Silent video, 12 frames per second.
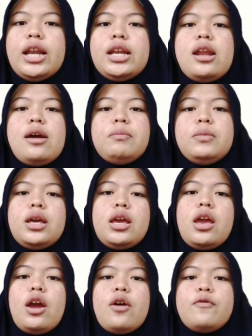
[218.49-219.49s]

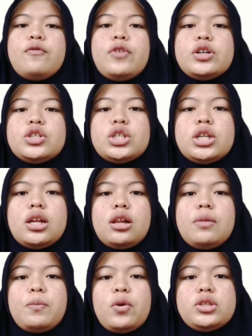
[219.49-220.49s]
namely
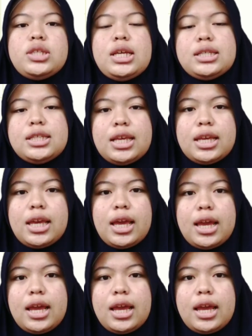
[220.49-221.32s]
functional processing